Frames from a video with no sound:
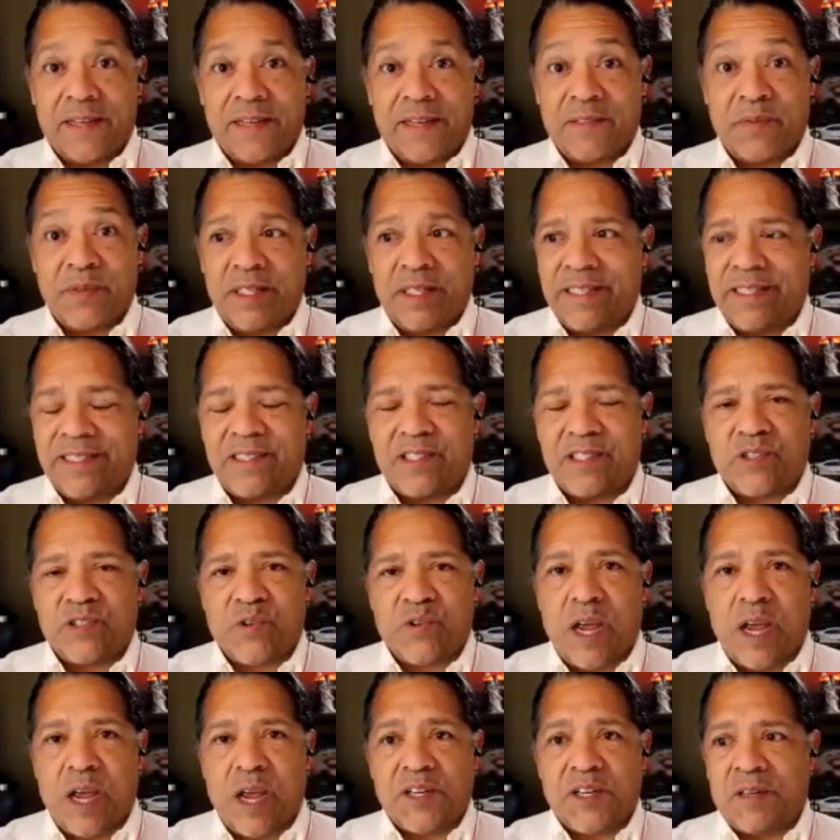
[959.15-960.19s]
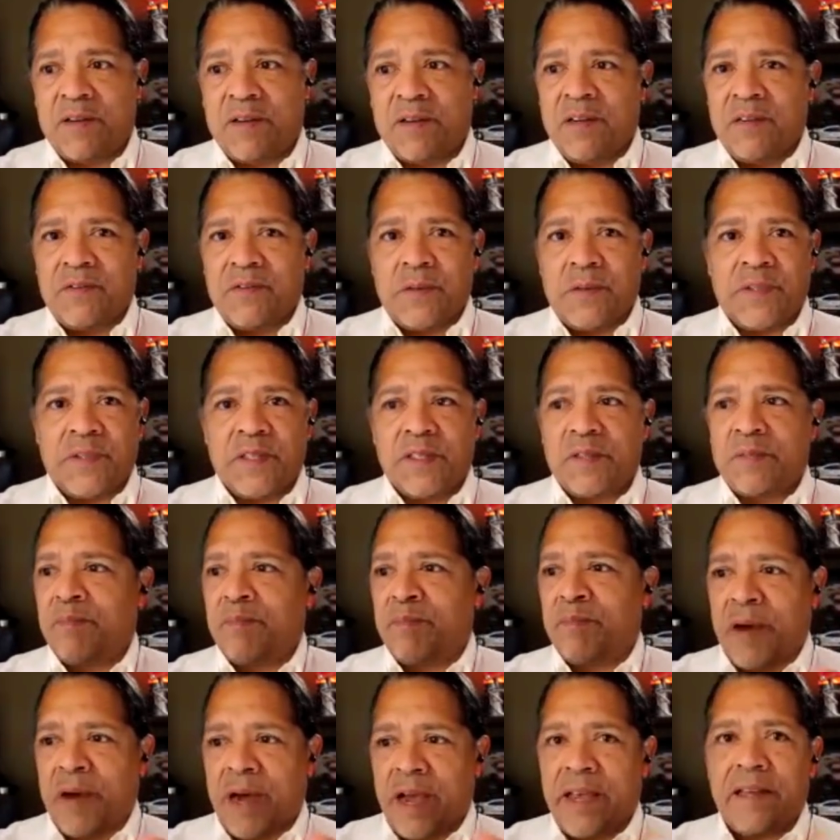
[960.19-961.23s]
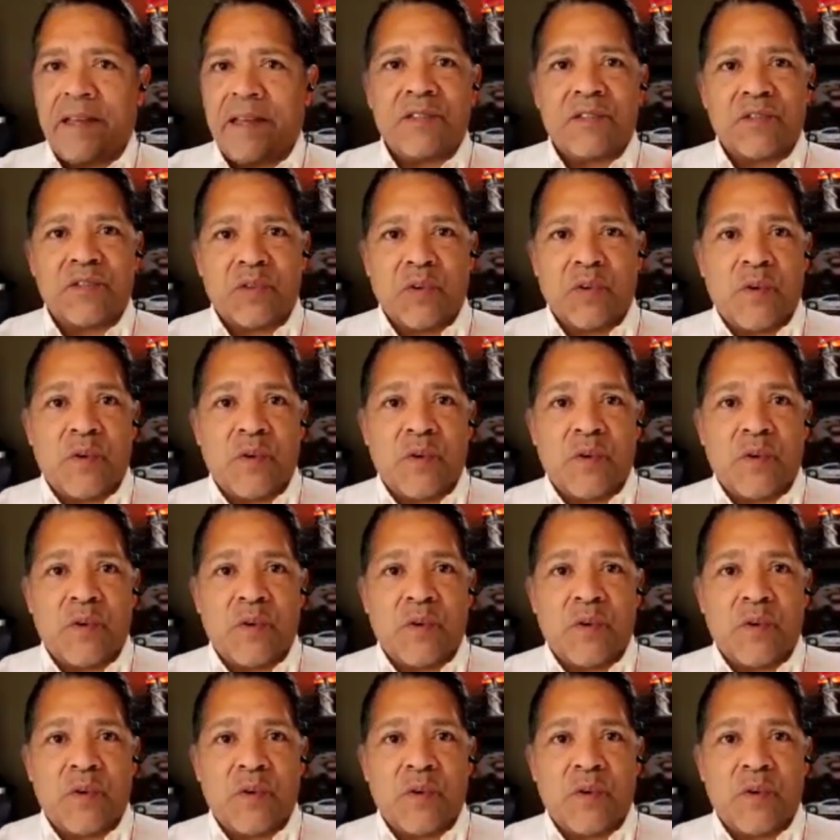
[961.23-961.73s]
It's really a distraction from just buy it, store